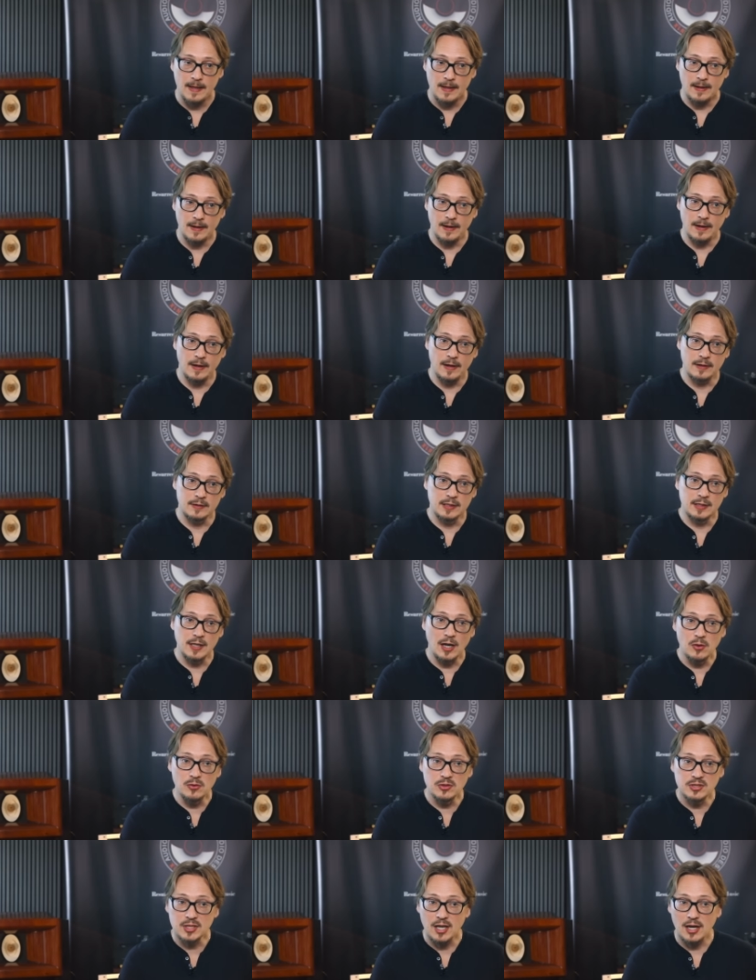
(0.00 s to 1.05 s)
uh, the
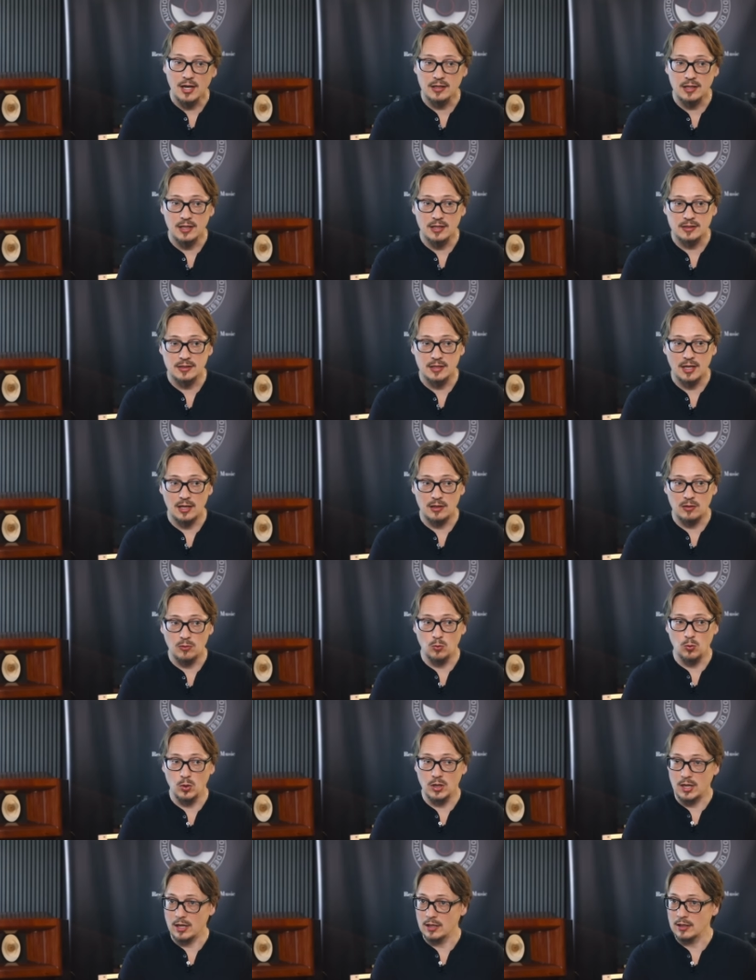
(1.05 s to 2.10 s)
downside is that
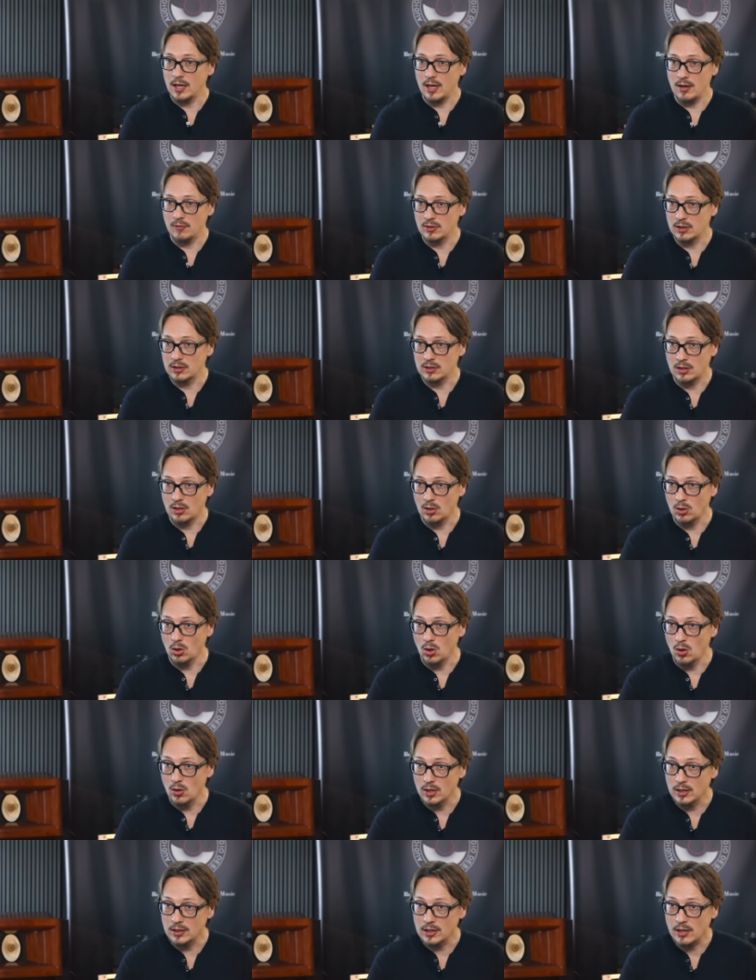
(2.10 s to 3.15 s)
we can't have it
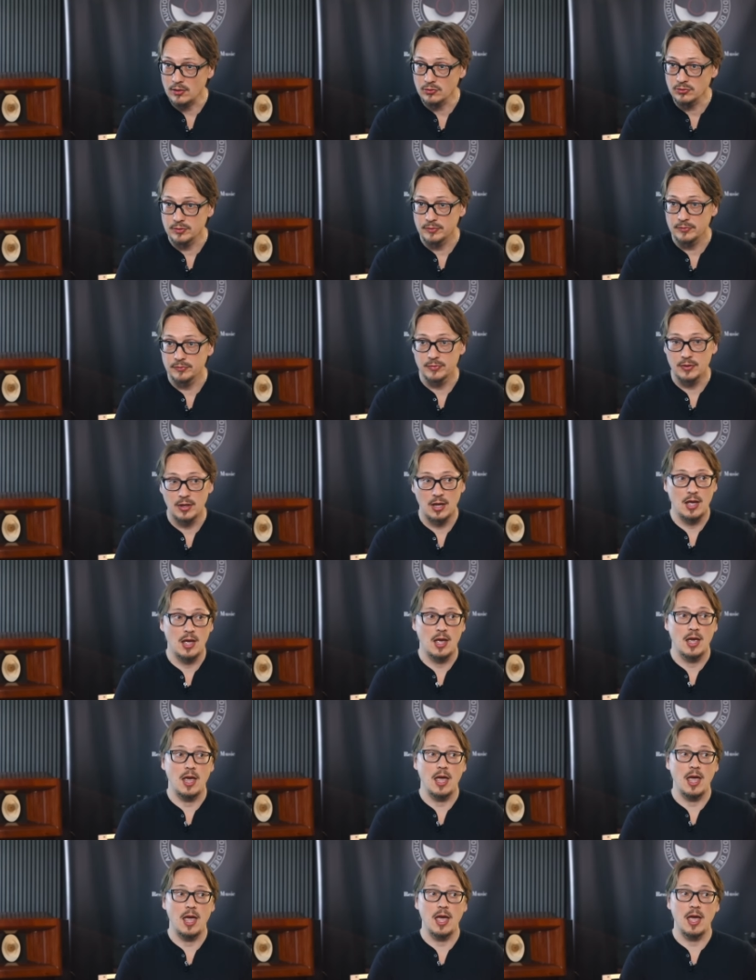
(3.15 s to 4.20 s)
long enough
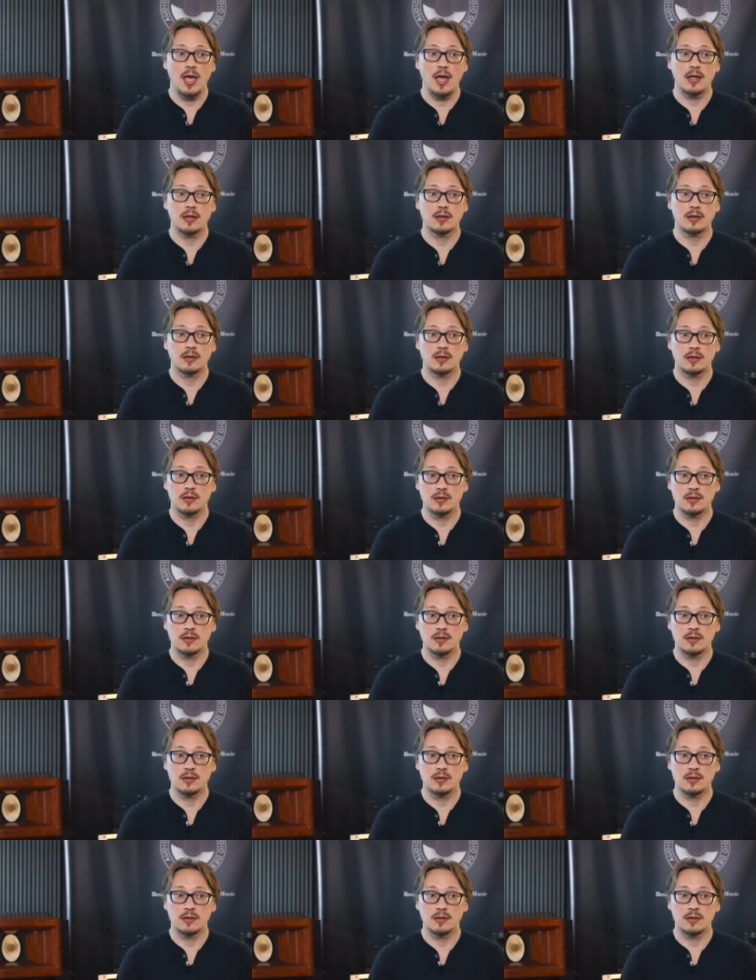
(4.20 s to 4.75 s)
and